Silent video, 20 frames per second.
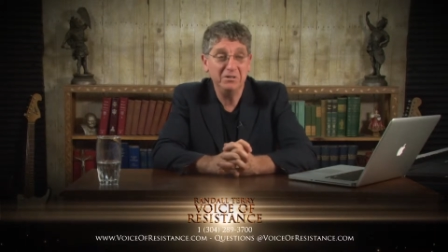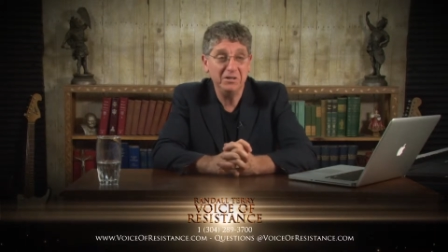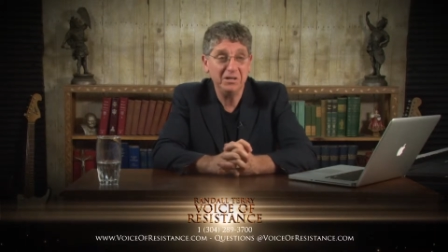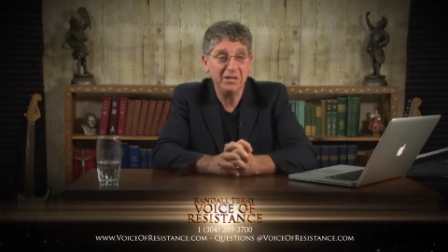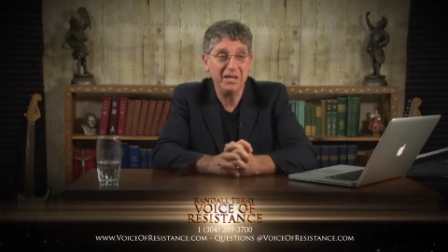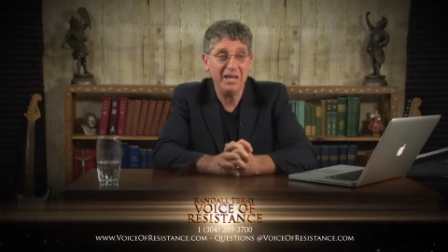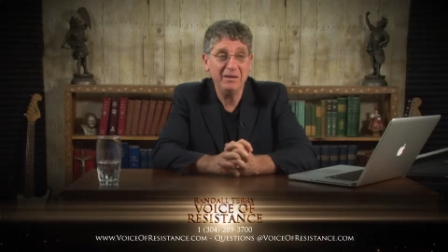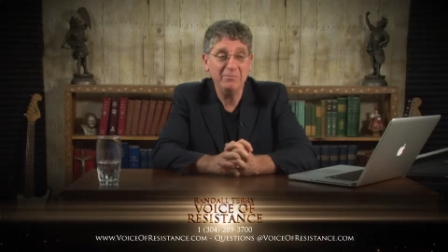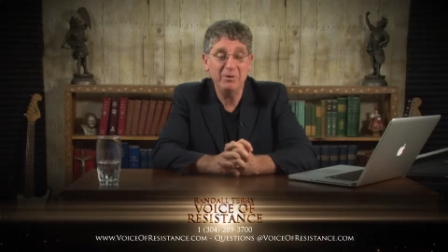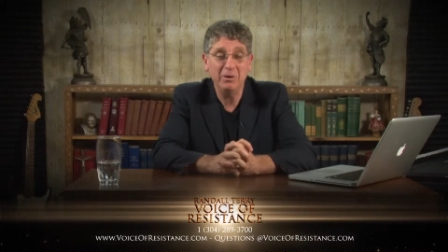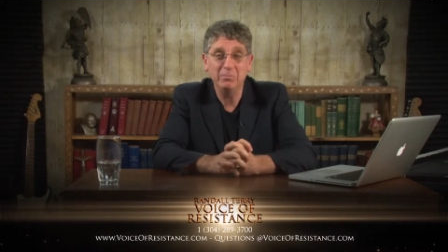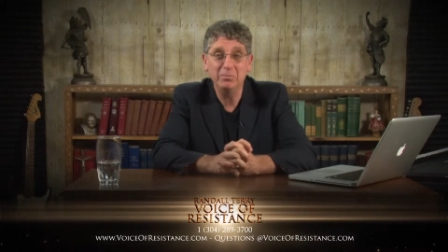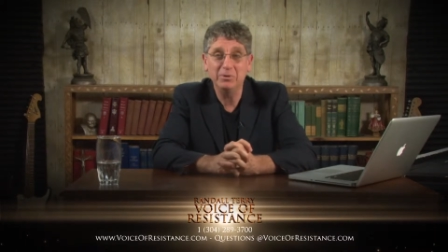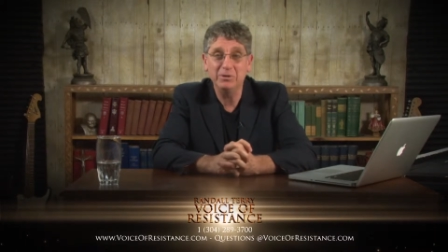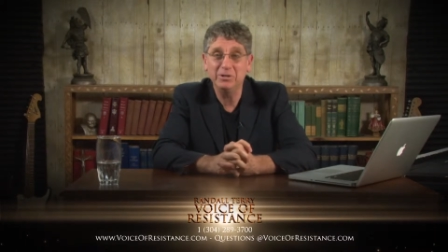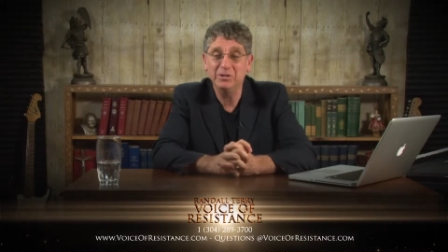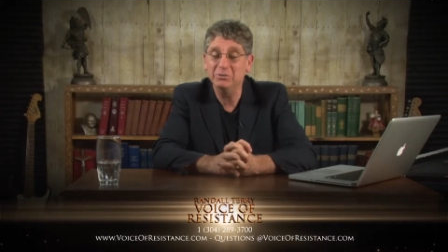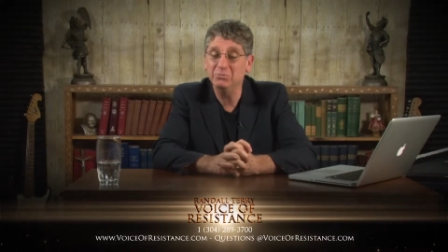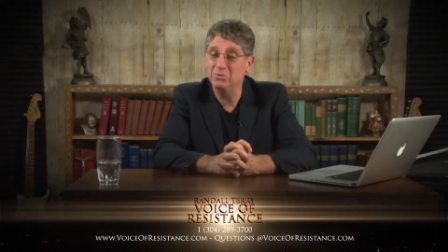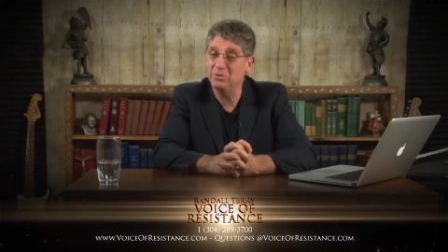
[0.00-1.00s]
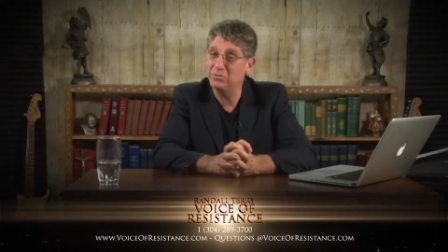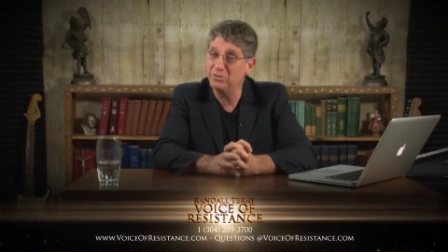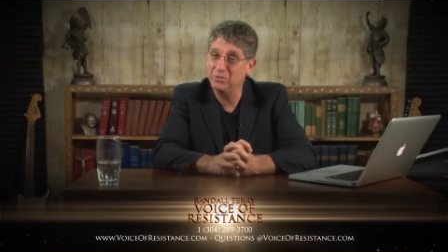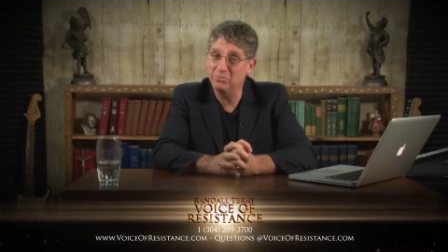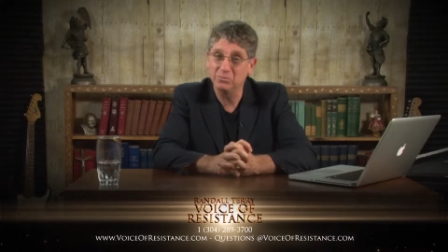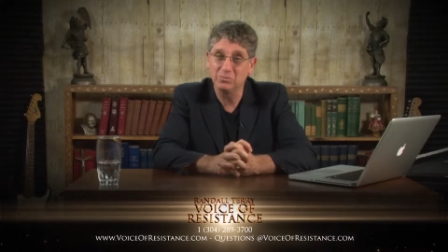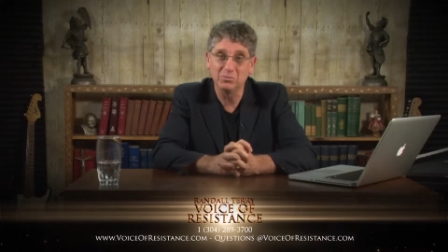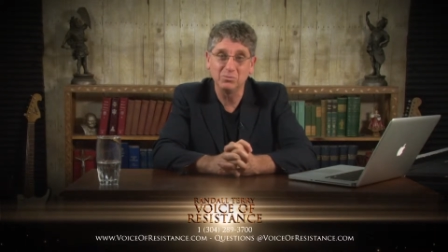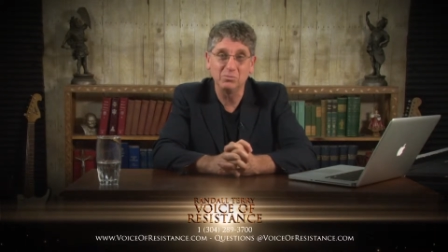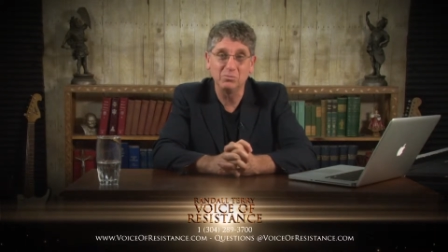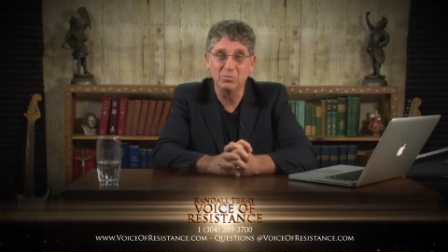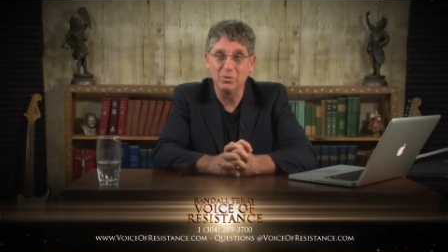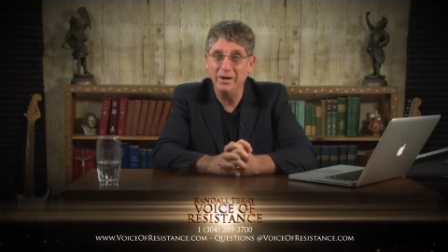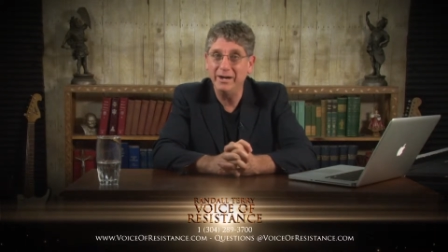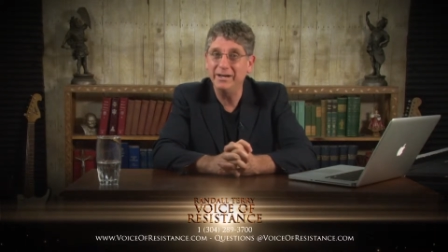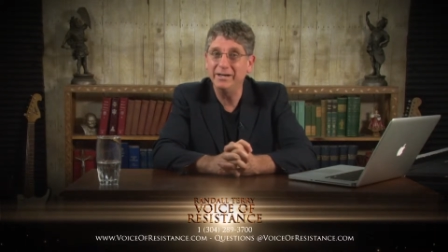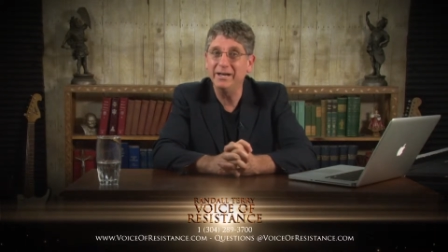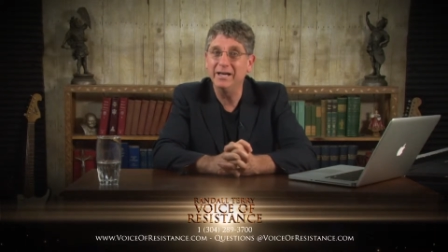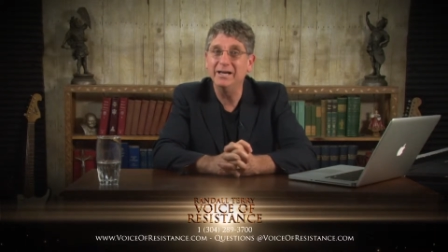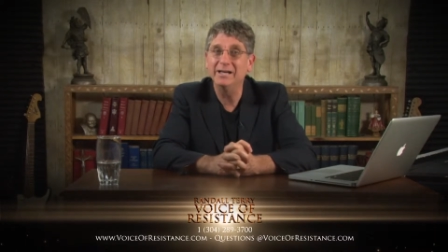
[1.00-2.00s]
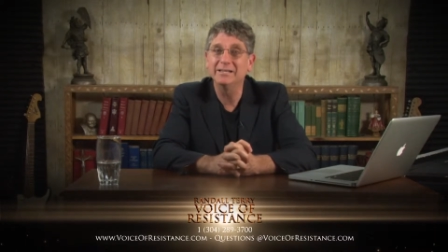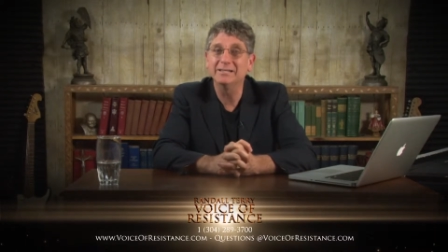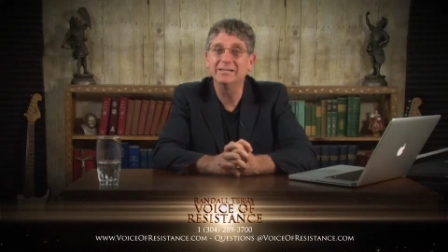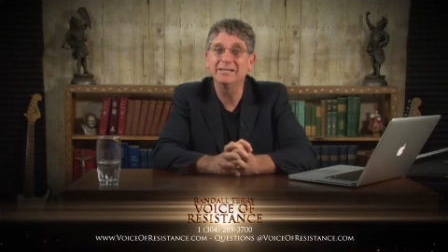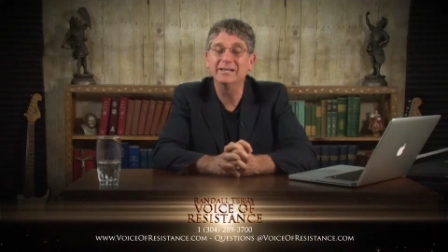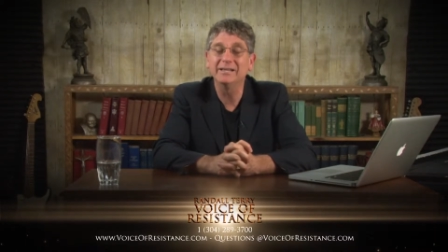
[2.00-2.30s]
and it came out pretty good, and we thought, well, why not